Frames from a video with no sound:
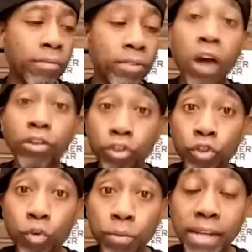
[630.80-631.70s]
Doctor
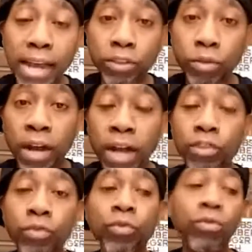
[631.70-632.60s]
Doom, the actual
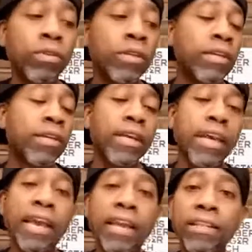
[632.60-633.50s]
cartoon,
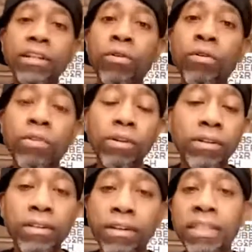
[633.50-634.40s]
and
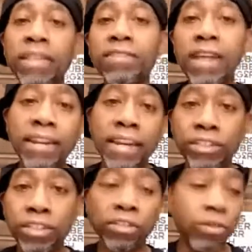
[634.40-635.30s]
things of that
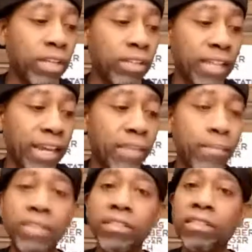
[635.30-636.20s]
nature. So he does, like, he
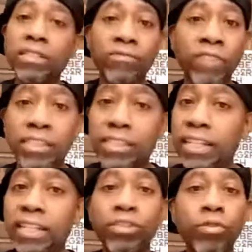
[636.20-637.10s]
mixes
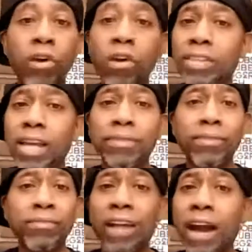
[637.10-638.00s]
wrestling into all types
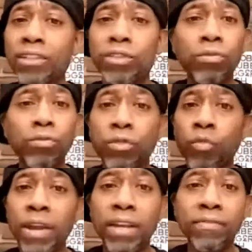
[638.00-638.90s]
of cartoons or
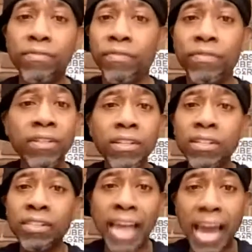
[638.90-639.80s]
weird
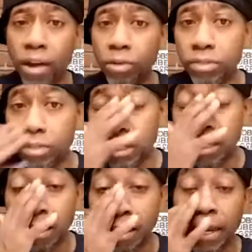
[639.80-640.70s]
sounds,
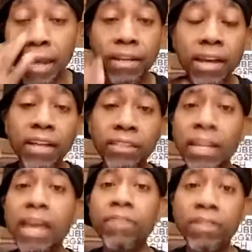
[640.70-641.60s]
and it's
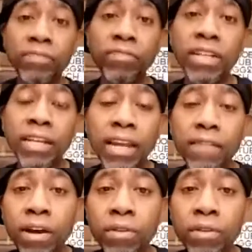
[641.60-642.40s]
clever. It's really clever.